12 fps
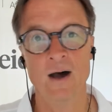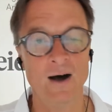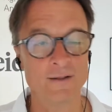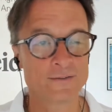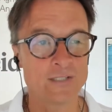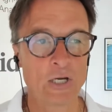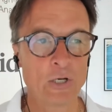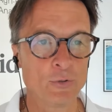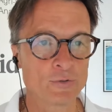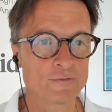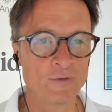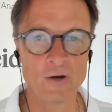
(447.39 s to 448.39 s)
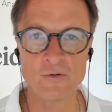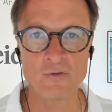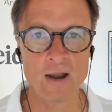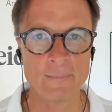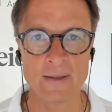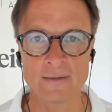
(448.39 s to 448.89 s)
Ontario is very
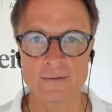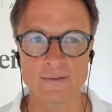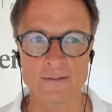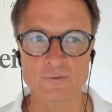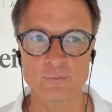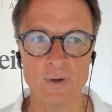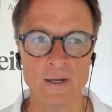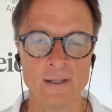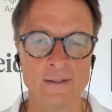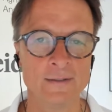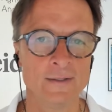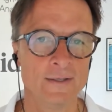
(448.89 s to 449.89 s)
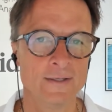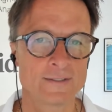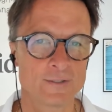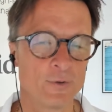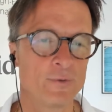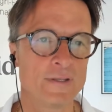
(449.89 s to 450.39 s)
fragmented as well.
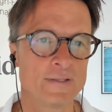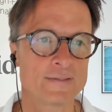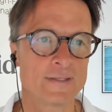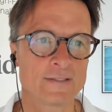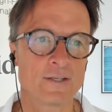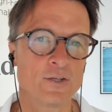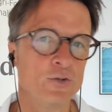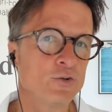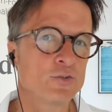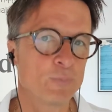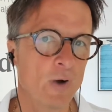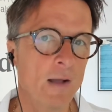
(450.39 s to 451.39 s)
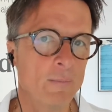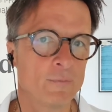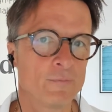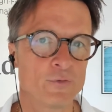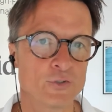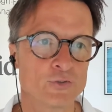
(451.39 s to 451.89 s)
So it's a huge
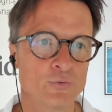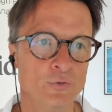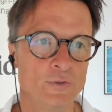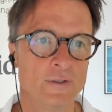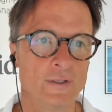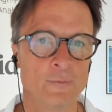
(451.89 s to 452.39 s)
problem for sure.